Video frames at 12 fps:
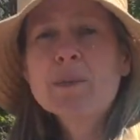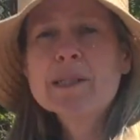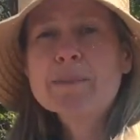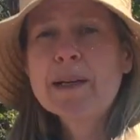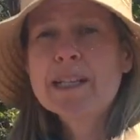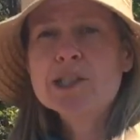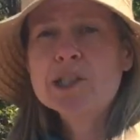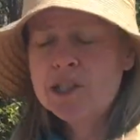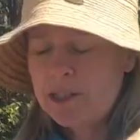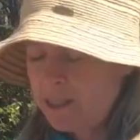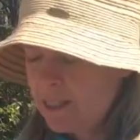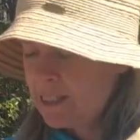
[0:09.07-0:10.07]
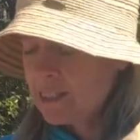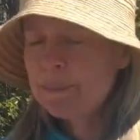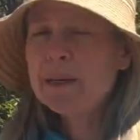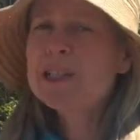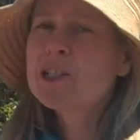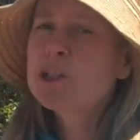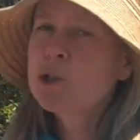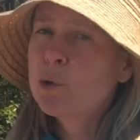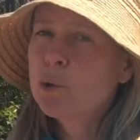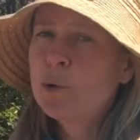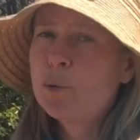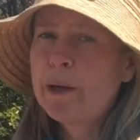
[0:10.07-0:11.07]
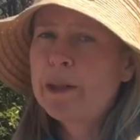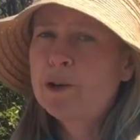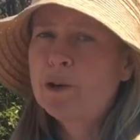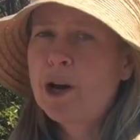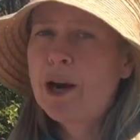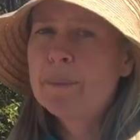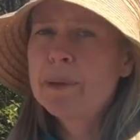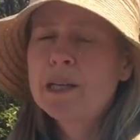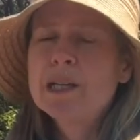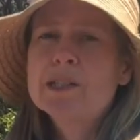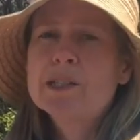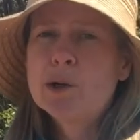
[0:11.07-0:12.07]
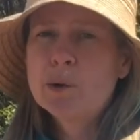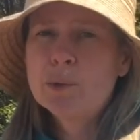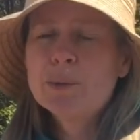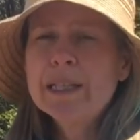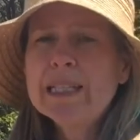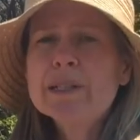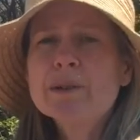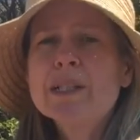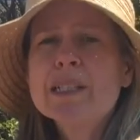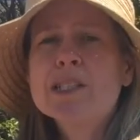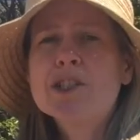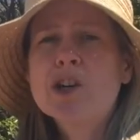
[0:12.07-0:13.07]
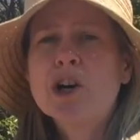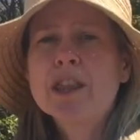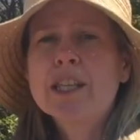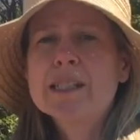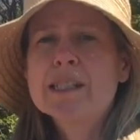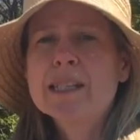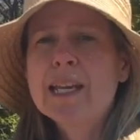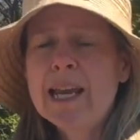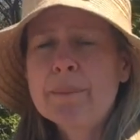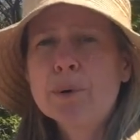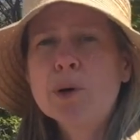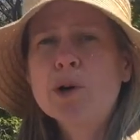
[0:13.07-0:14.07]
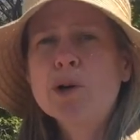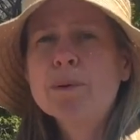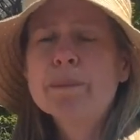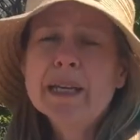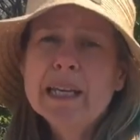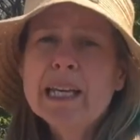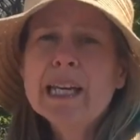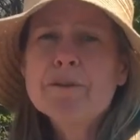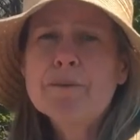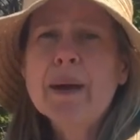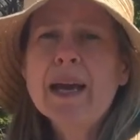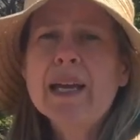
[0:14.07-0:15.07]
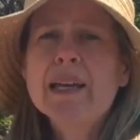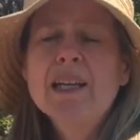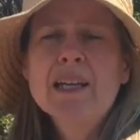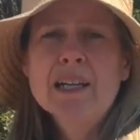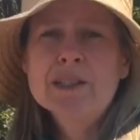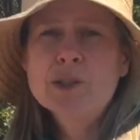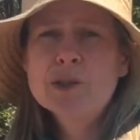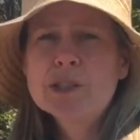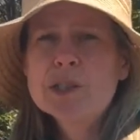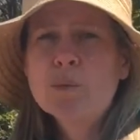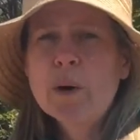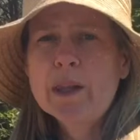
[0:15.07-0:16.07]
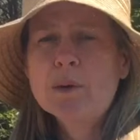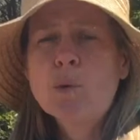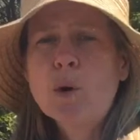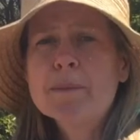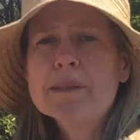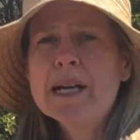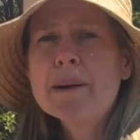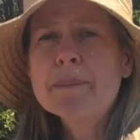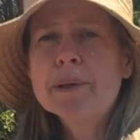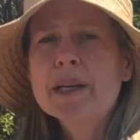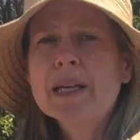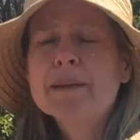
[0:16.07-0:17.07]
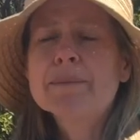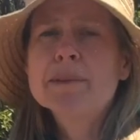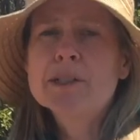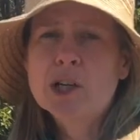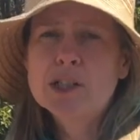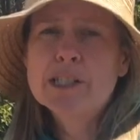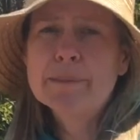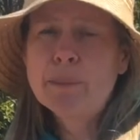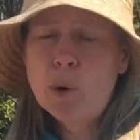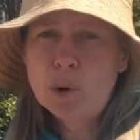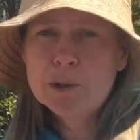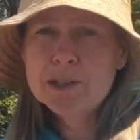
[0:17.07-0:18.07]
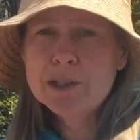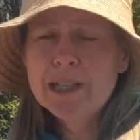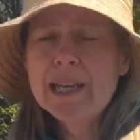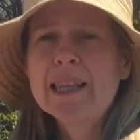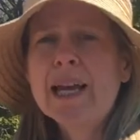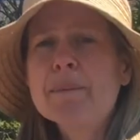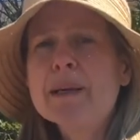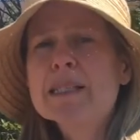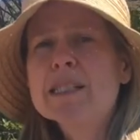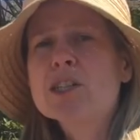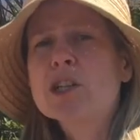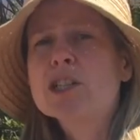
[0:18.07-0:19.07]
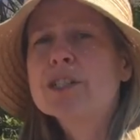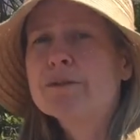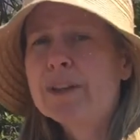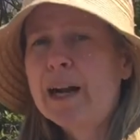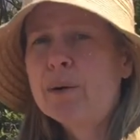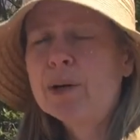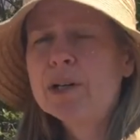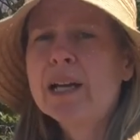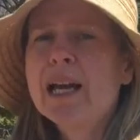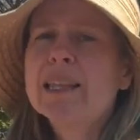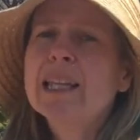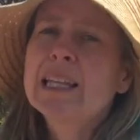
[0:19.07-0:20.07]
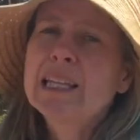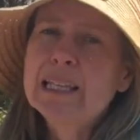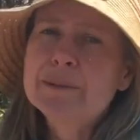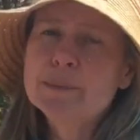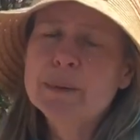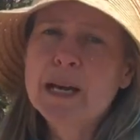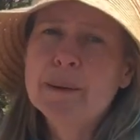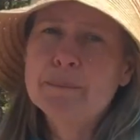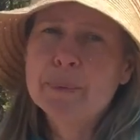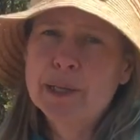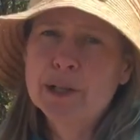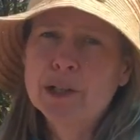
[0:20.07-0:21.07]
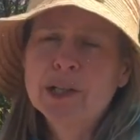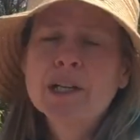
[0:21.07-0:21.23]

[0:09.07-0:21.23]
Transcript: with spinach. Spinach is a cool weather crop, so you really do need to start this in April, beginning of May. As soon as the weather warms up, it starts to bolt, and that means it starts to flower, and then the leaves become bitter.